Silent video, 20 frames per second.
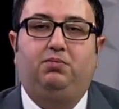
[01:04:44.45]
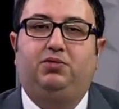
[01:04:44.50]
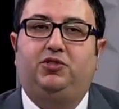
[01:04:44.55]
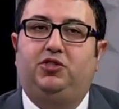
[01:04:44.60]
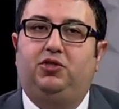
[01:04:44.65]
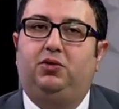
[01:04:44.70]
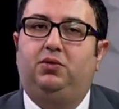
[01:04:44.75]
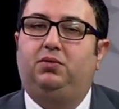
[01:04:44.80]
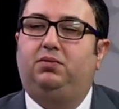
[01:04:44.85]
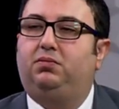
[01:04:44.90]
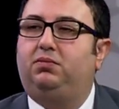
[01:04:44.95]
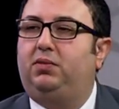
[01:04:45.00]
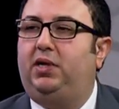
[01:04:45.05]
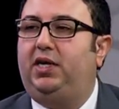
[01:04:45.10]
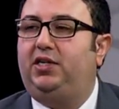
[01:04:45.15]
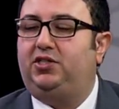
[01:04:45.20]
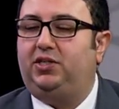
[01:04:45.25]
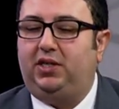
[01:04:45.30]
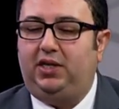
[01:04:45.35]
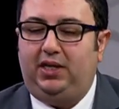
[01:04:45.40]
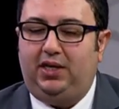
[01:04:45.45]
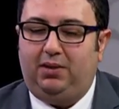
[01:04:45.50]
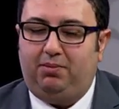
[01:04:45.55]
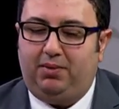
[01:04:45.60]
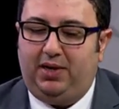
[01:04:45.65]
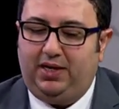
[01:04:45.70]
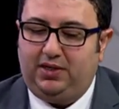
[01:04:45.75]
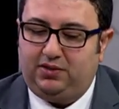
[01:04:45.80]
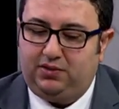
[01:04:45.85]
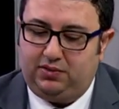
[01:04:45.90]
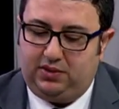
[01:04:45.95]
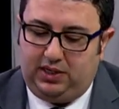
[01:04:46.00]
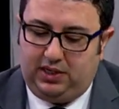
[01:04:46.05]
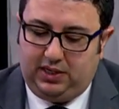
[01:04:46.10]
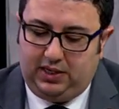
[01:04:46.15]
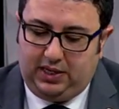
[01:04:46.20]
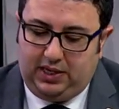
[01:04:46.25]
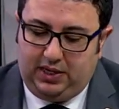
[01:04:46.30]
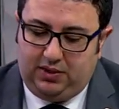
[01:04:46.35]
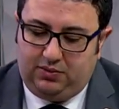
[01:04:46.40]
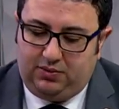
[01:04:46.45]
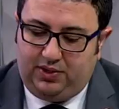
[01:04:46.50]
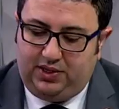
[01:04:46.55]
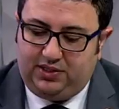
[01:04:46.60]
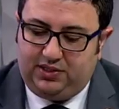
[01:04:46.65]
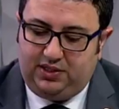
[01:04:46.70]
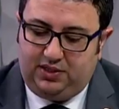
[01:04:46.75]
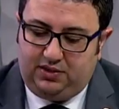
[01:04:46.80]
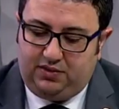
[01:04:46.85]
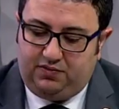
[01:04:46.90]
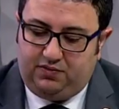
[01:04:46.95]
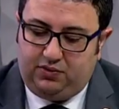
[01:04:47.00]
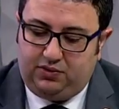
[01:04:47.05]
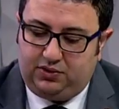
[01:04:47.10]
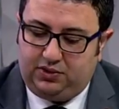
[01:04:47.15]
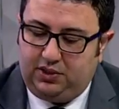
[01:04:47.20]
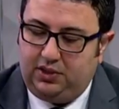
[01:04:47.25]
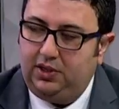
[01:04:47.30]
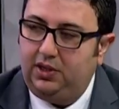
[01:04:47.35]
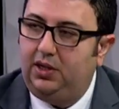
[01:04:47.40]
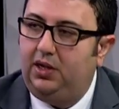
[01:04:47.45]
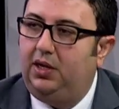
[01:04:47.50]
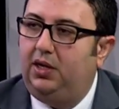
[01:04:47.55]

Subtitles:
So Angelina, back to the anorexia nervosa.